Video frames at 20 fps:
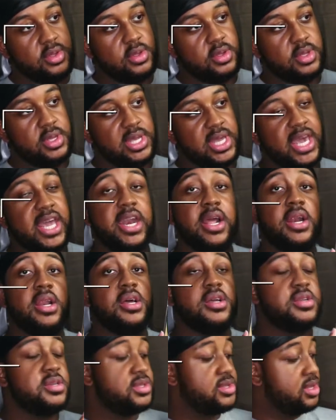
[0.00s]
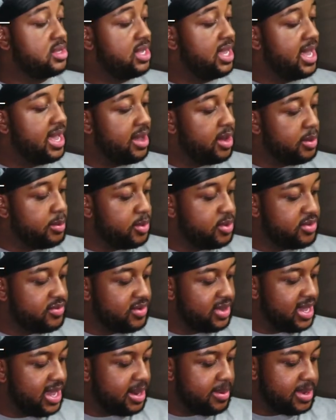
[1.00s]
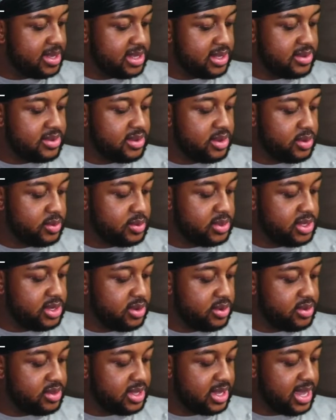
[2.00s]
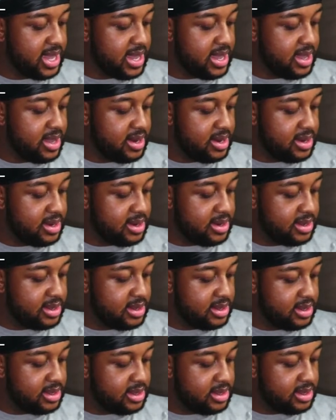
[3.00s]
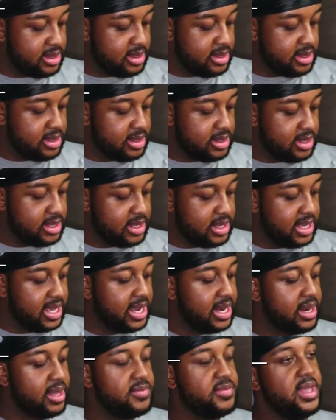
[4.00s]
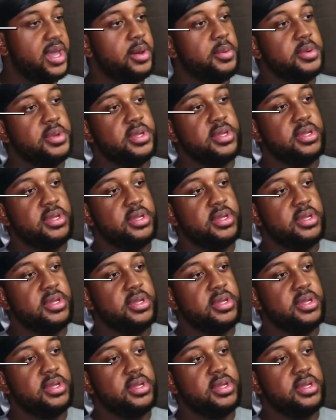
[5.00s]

And I love this. Yeah, I almost forgot about the song with Doja Cat. Yeah, I love that one.